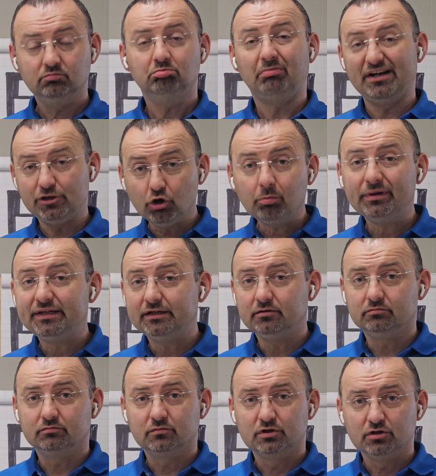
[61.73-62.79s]
by nobody.
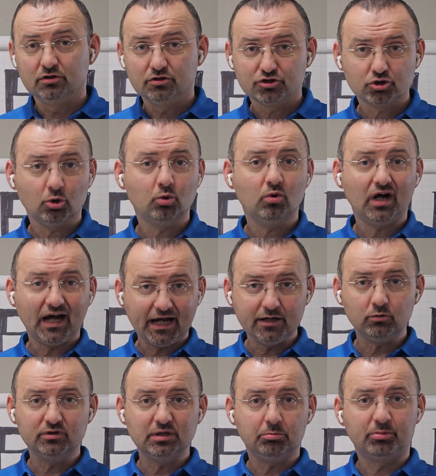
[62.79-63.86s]
So I
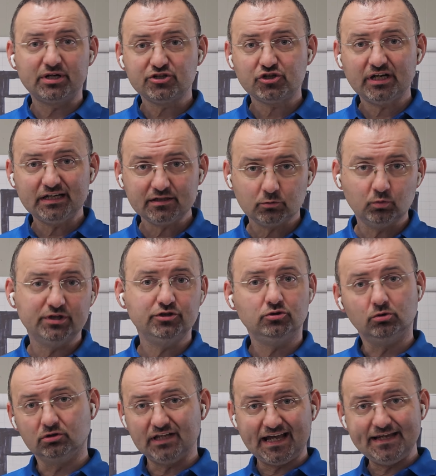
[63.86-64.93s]
would appreciate when
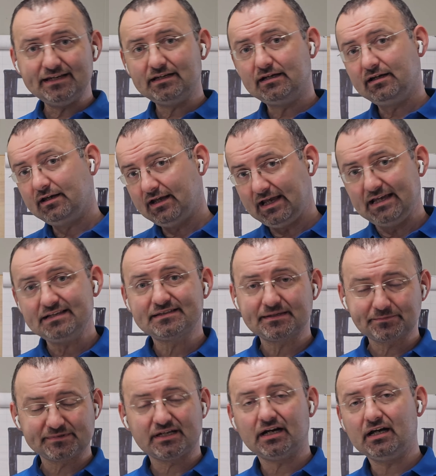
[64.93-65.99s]
you like and
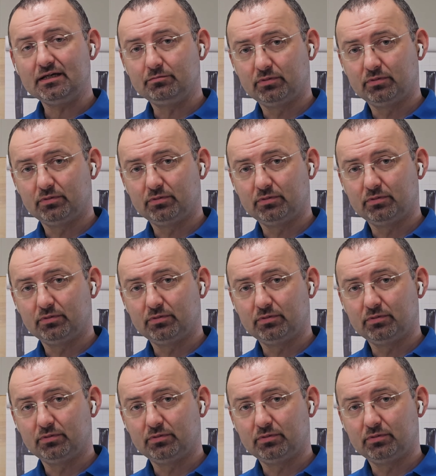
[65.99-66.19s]
subscribe.